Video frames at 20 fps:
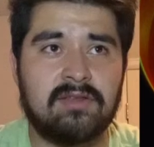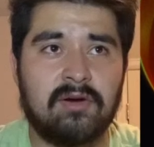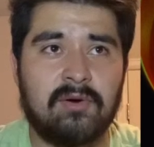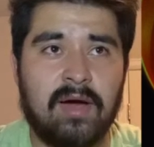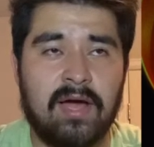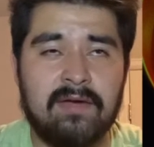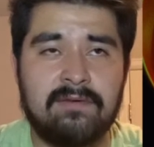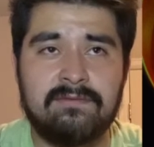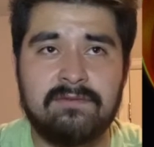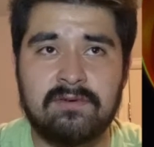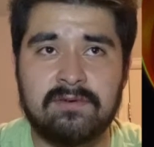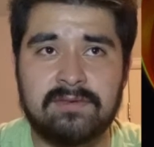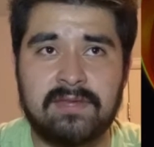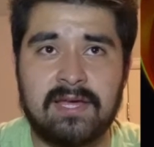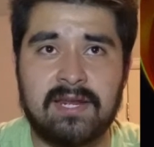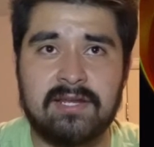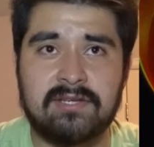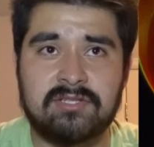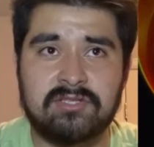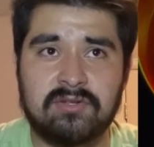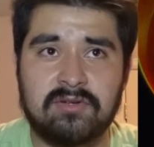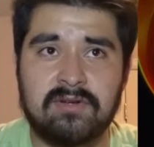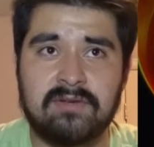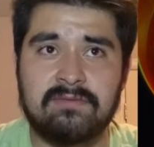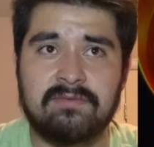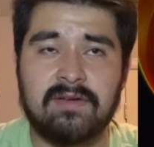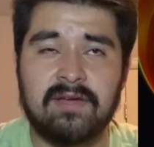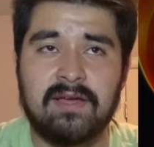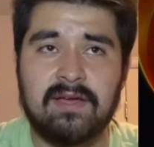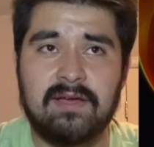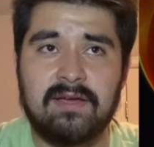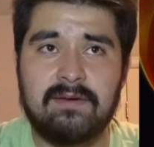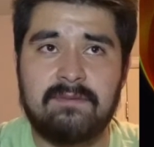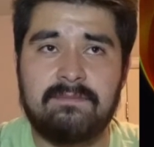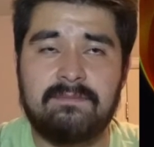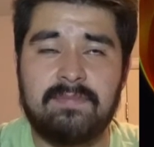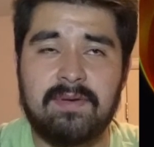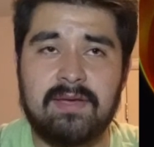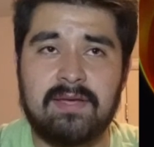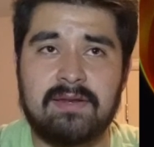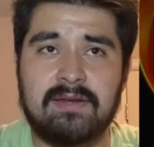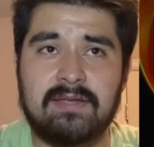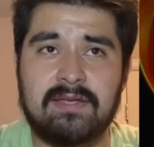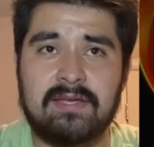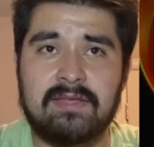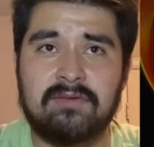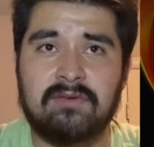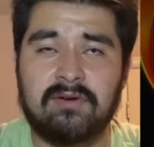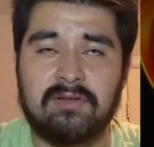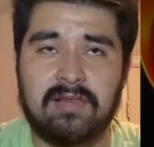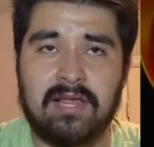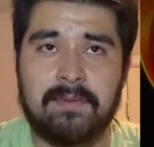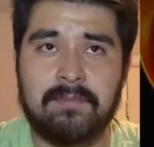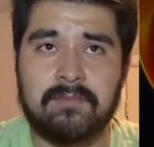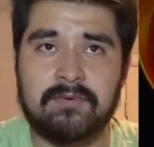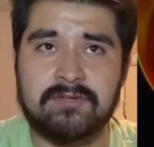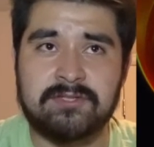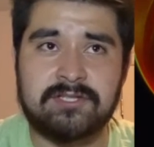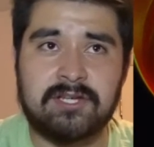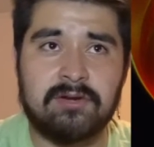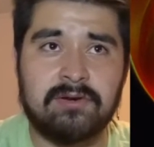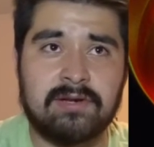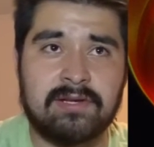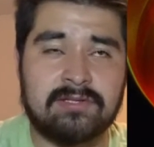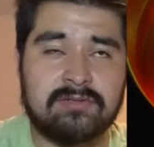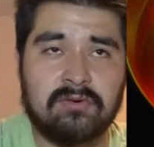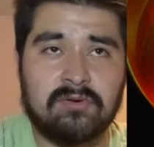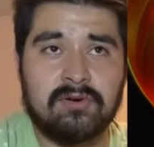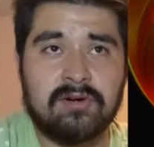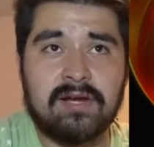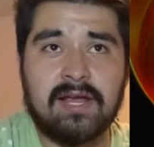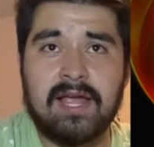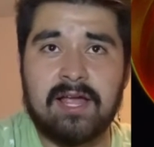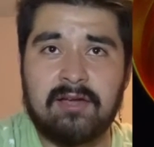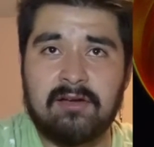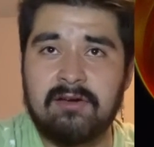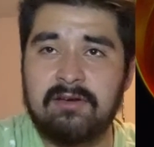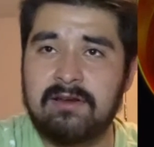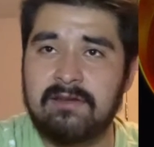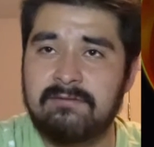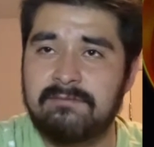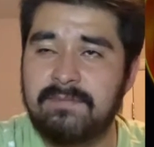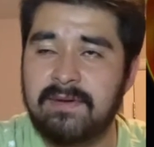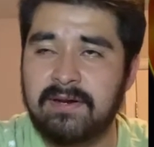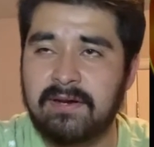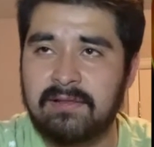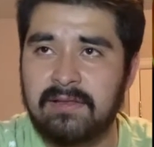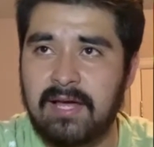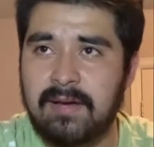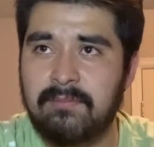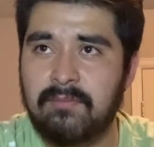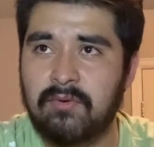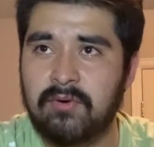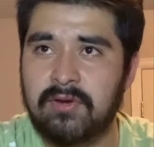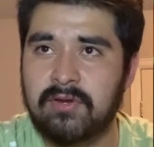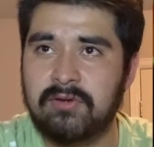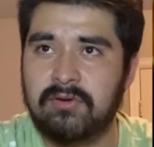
I feel that it should have been either a lot more serious, or it could have been a lot more,